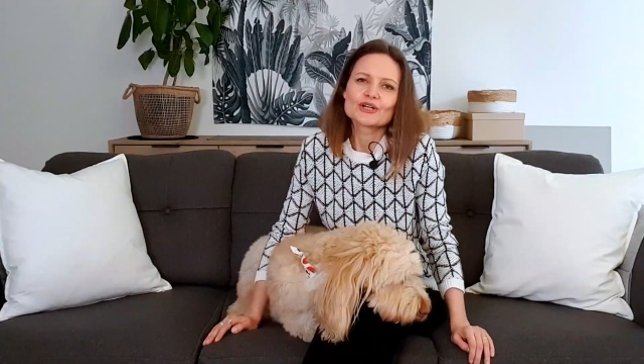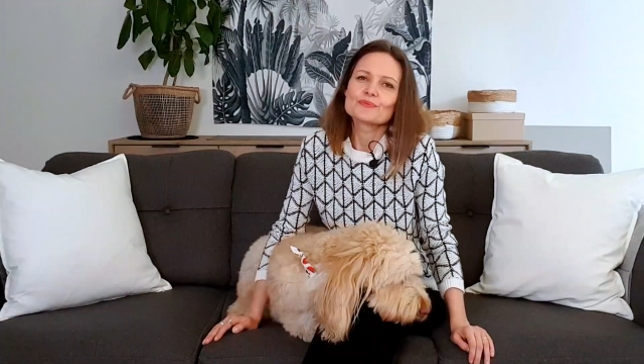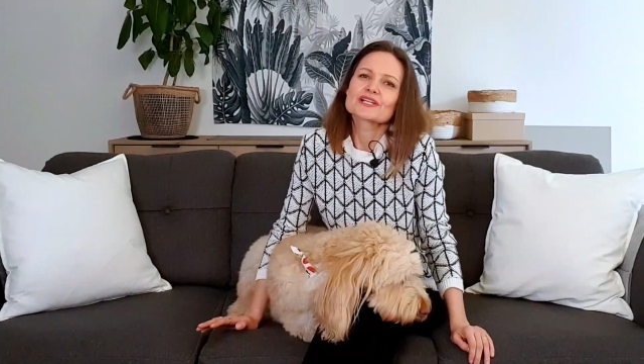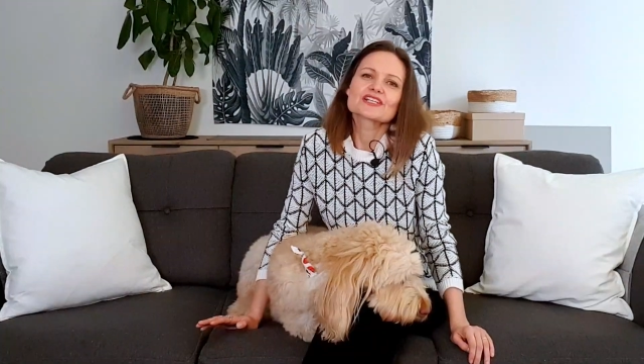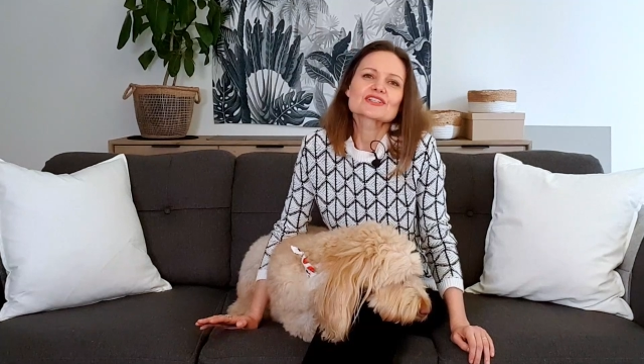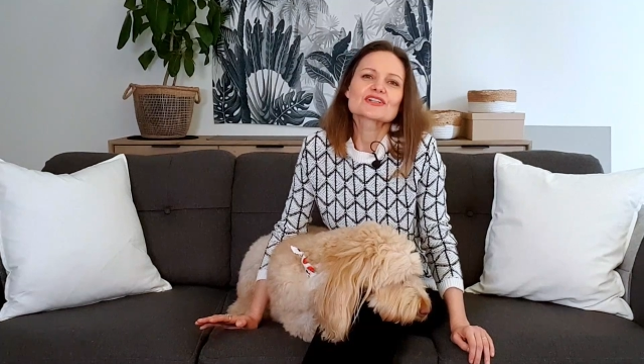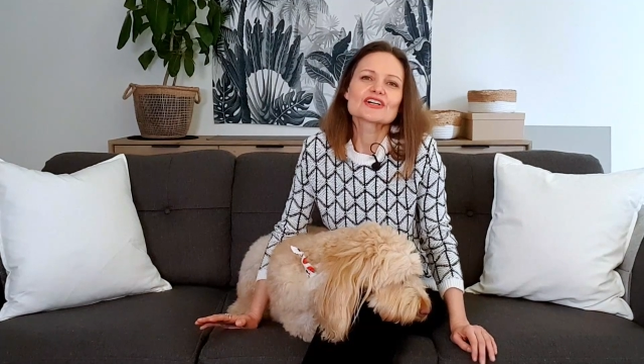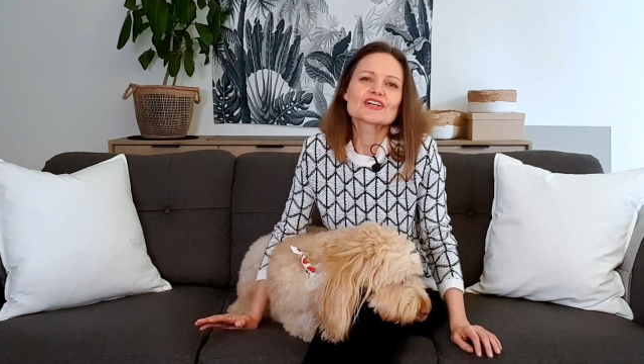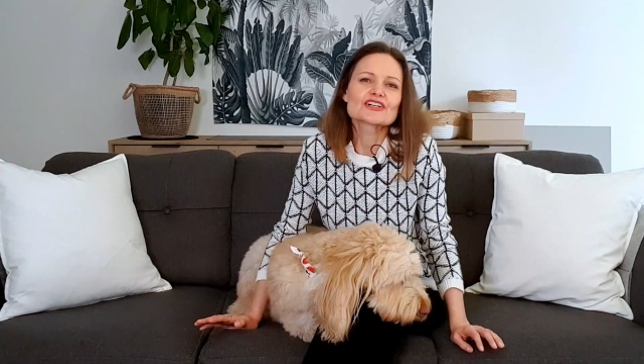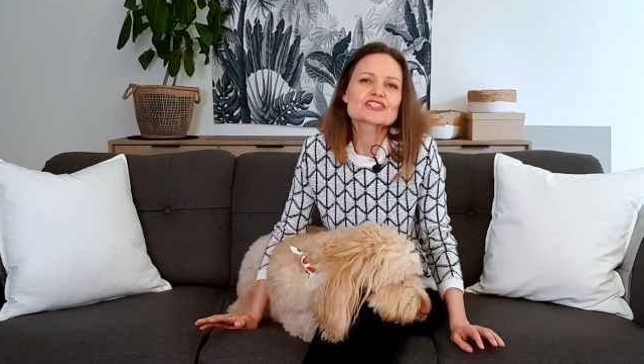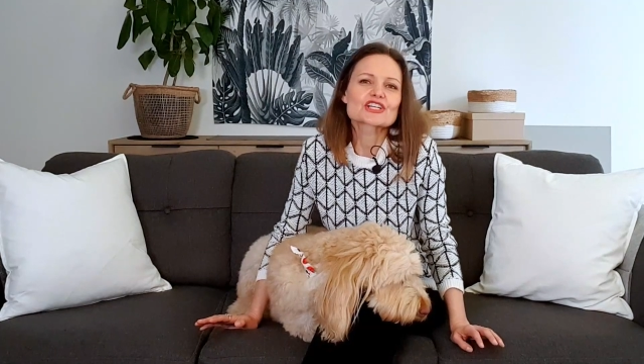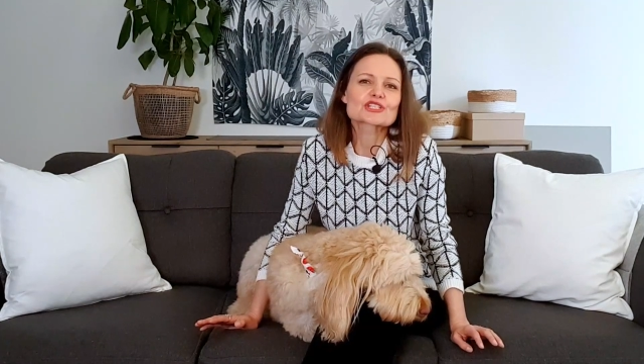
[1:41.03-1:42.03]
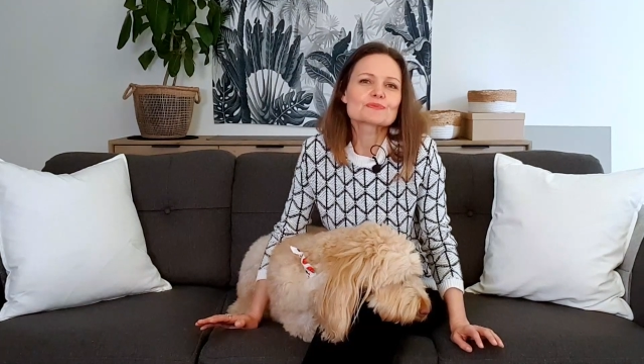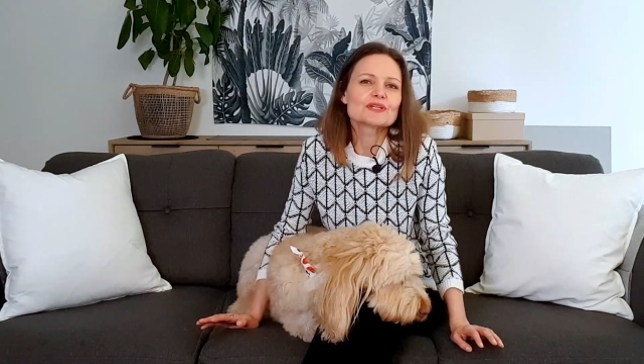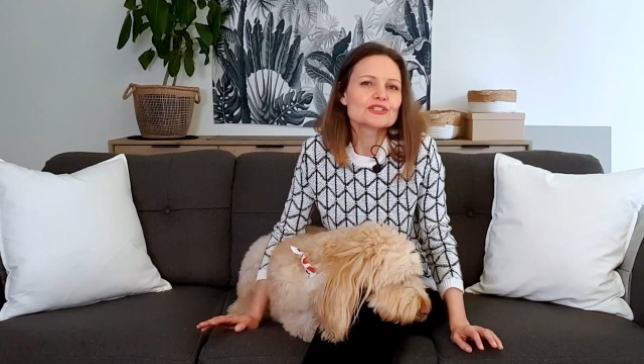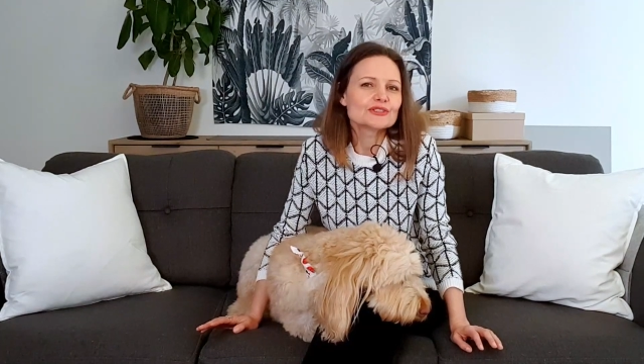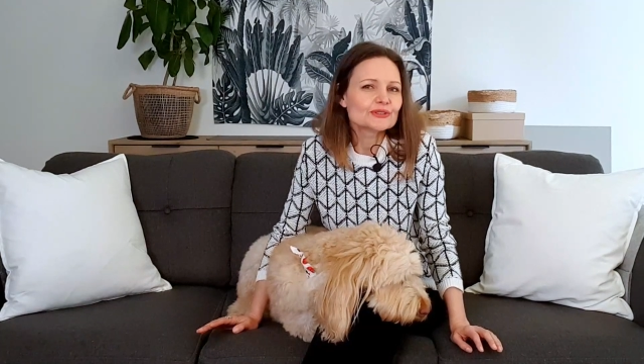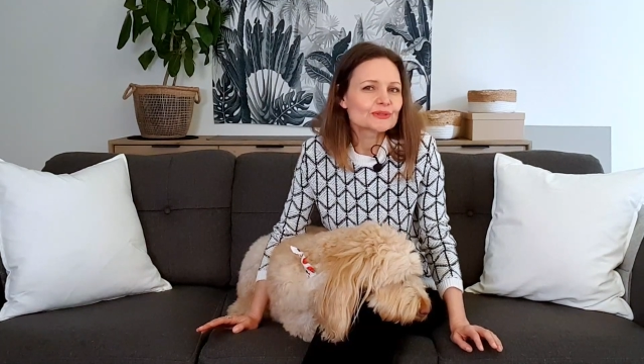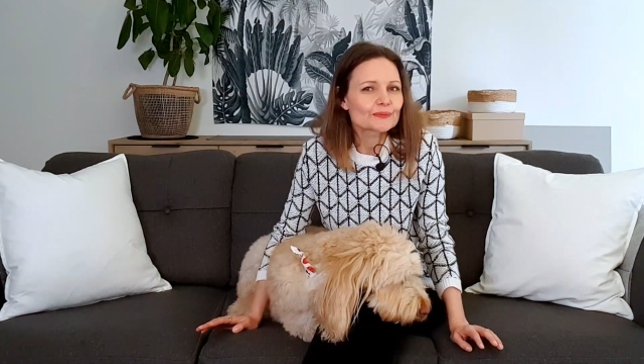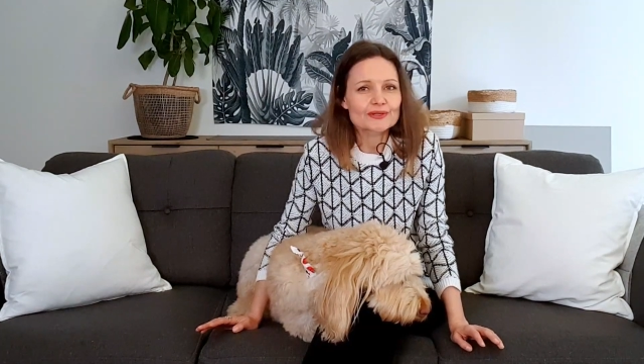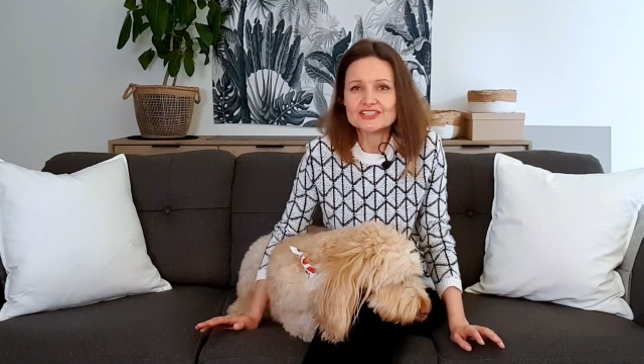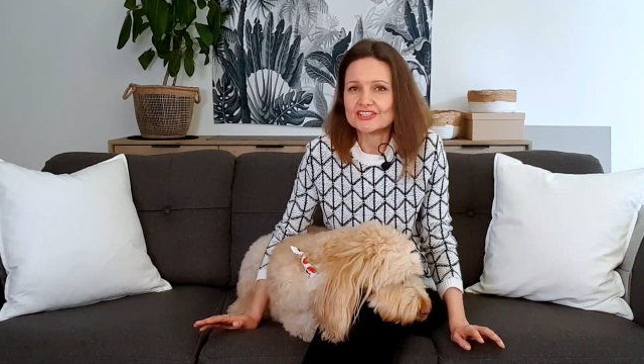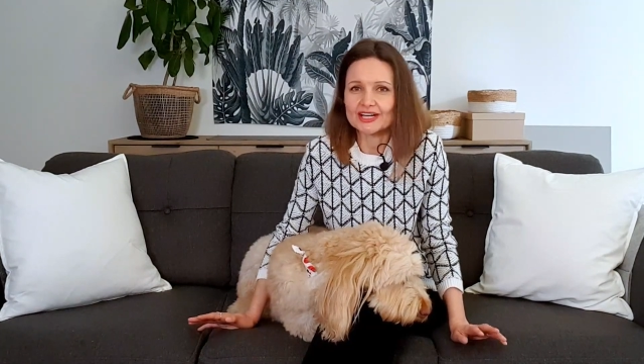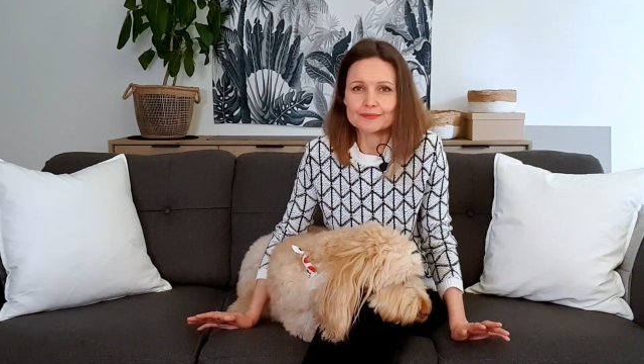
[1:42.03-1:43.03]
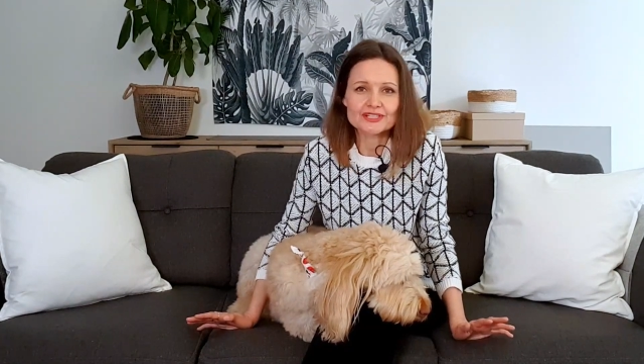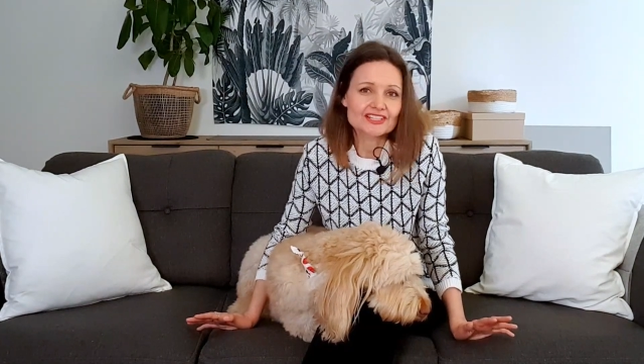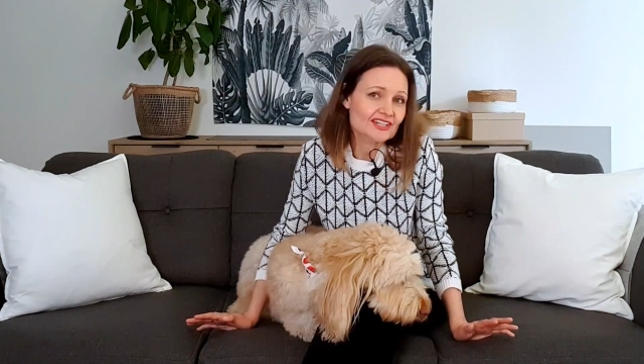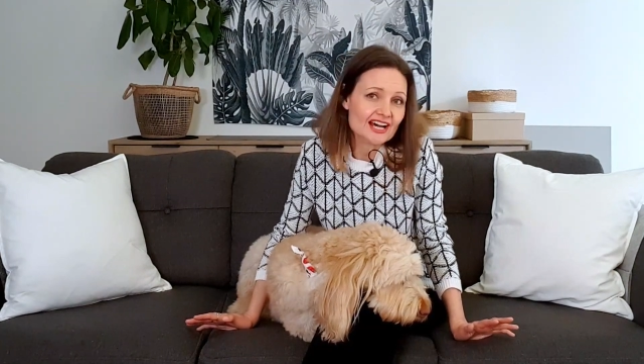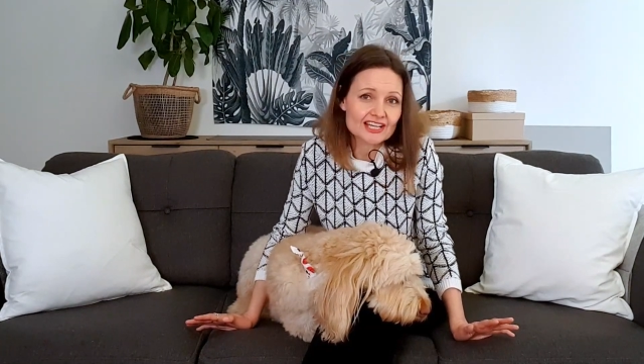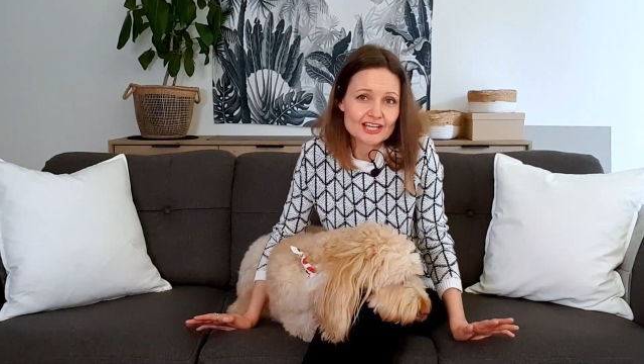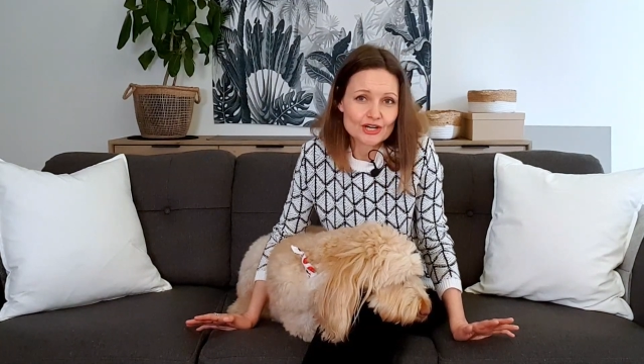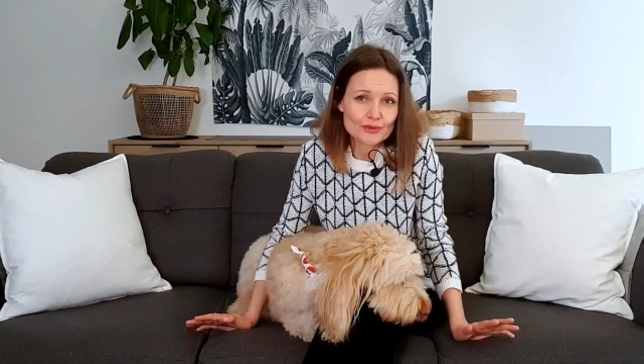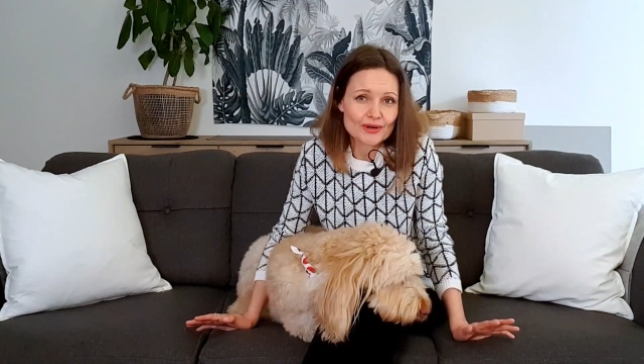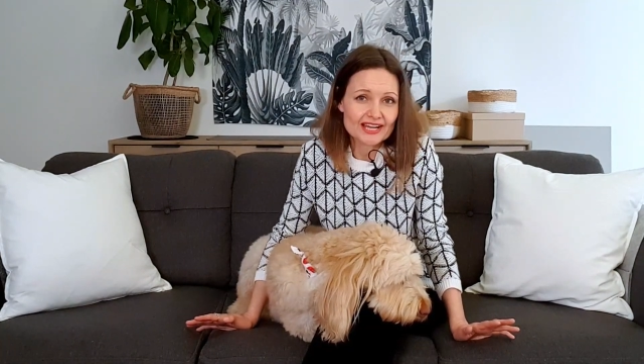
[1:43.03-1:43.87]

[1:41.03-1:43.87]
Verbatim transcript: But is it her just being cute when Simon and I are